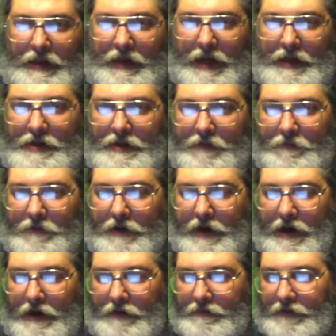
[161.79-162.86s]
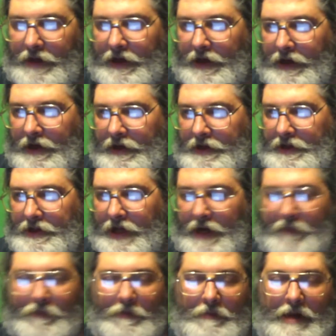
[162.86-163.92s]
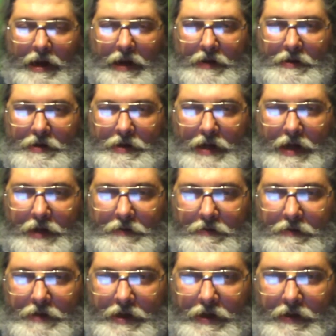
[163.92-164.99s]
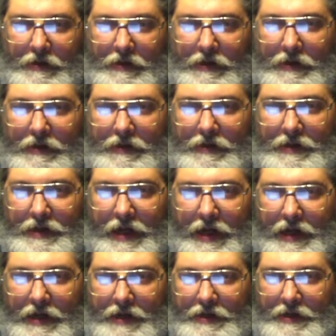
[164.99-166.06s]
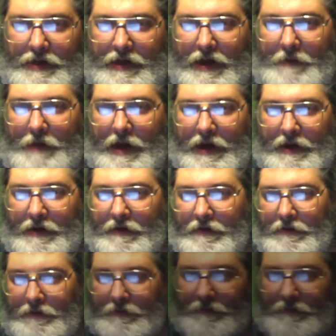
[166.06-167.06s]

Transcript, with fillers: That's it for now, and it's time for my exercise routine. Take it easy. I'm out of here.